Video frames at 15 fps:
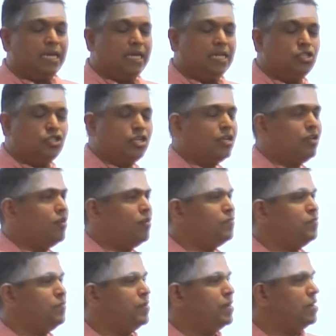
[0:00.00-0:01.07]
Instead
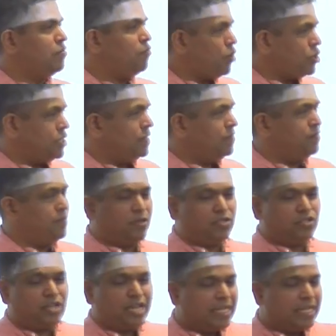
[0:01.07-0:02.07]
of washing first